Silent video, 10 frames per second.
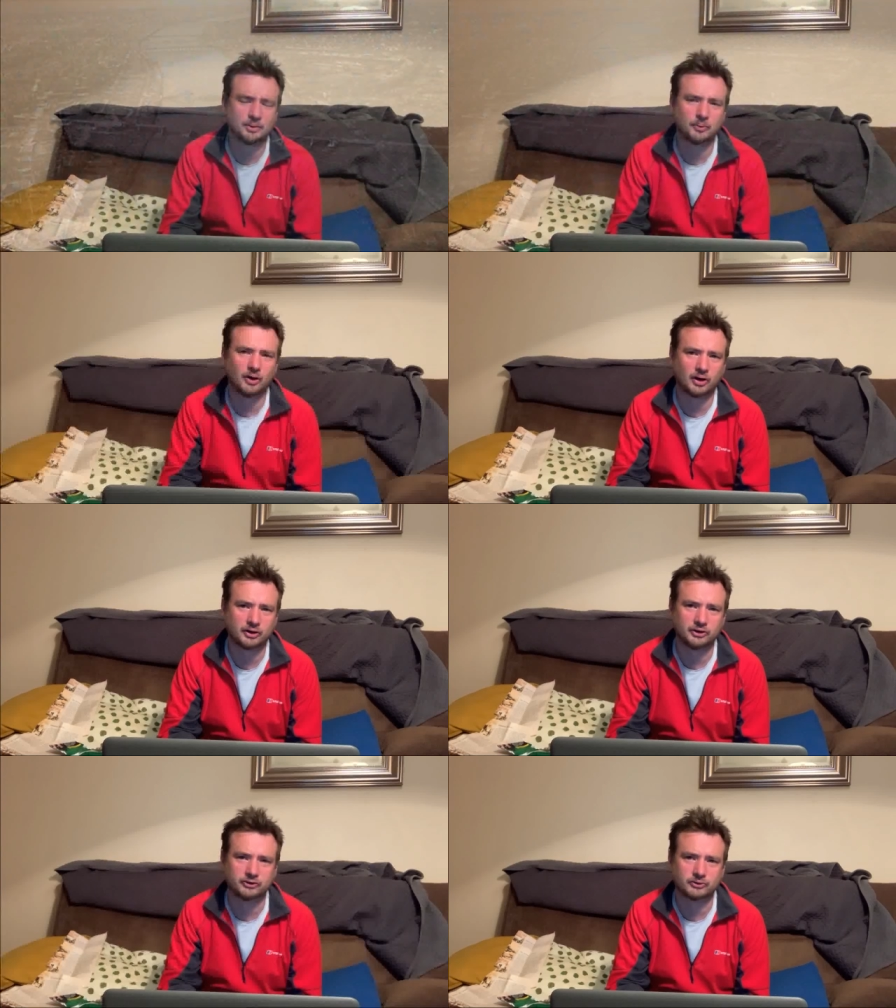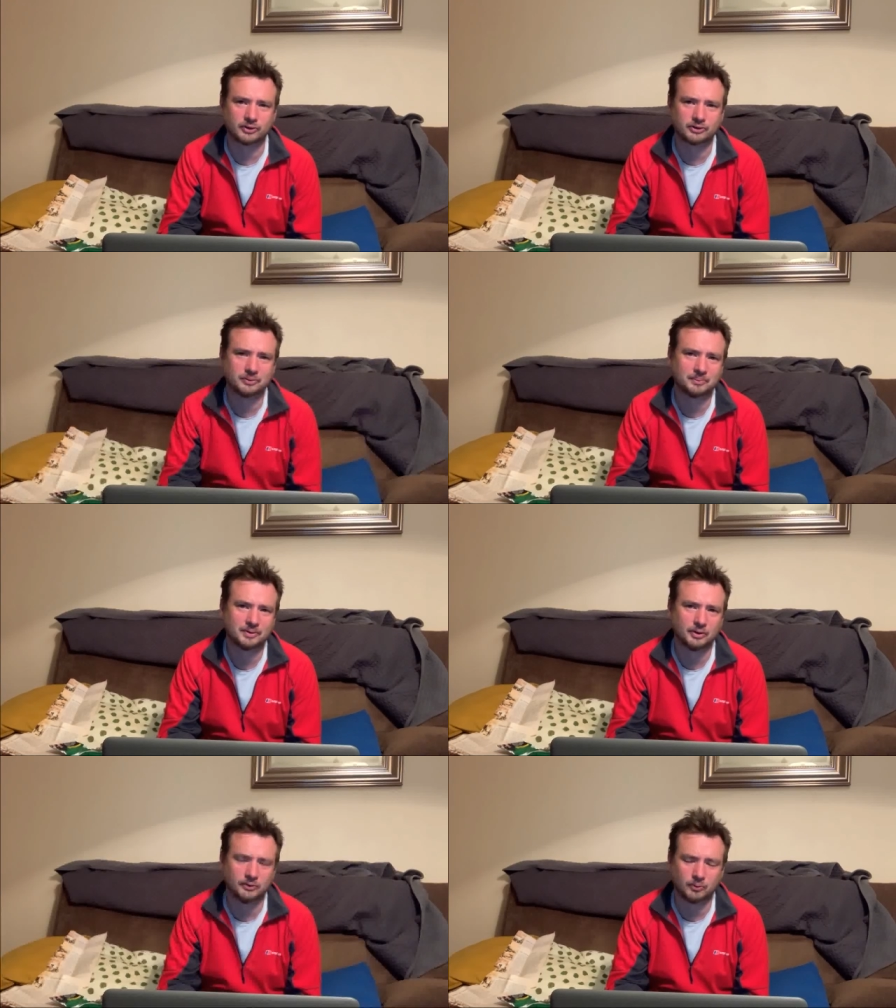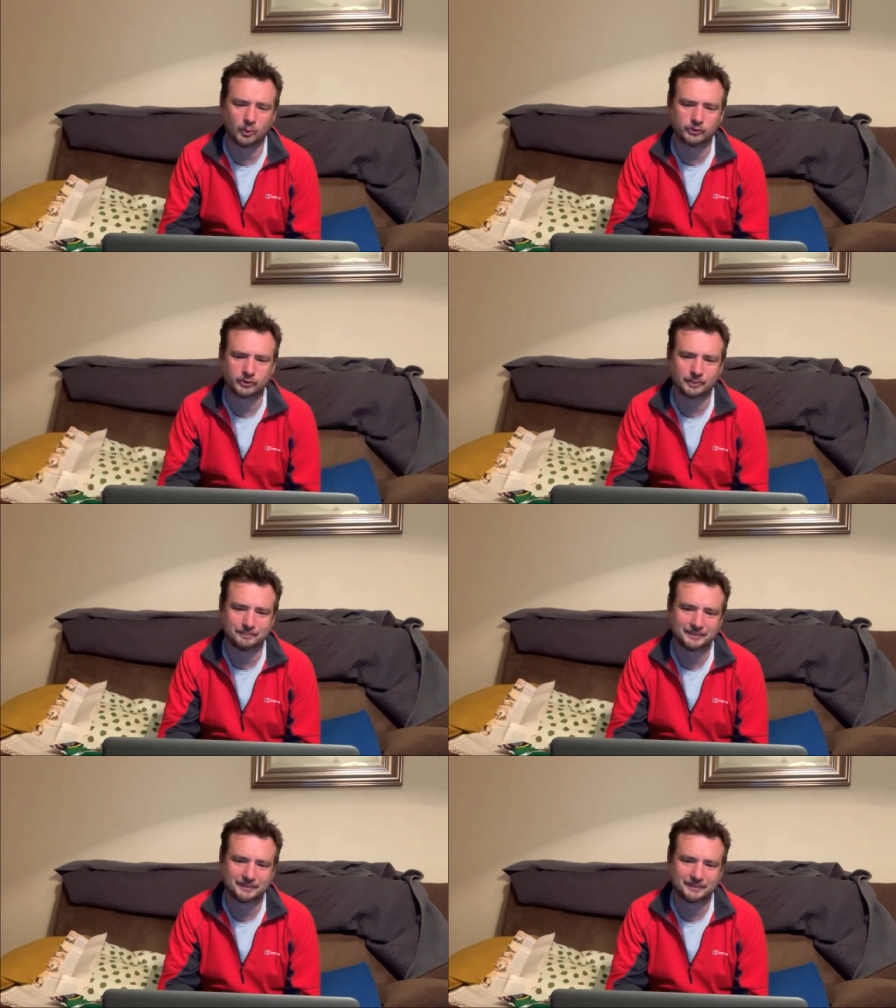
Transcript: the Praga district of Warsaw.